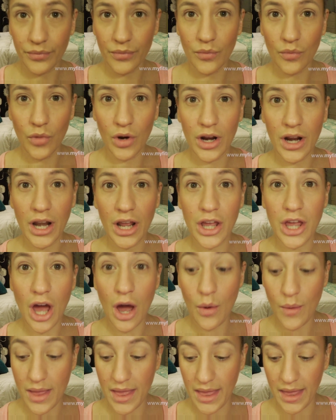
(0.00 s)
We're gonna
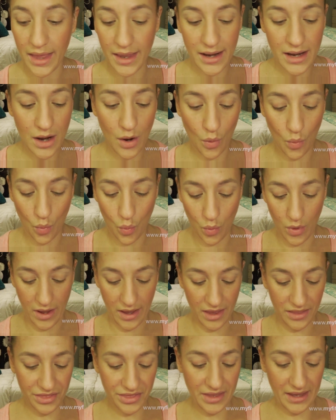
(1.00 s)
go in
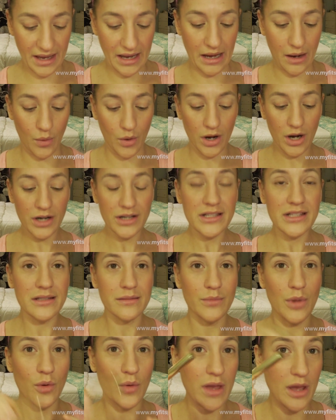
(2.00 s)
with our
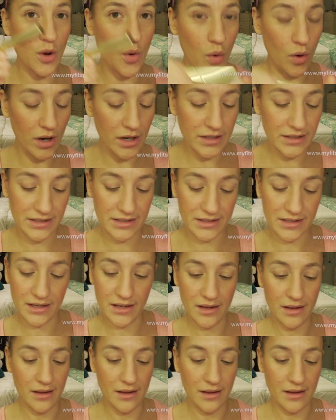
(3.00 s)
Smoky Quartz.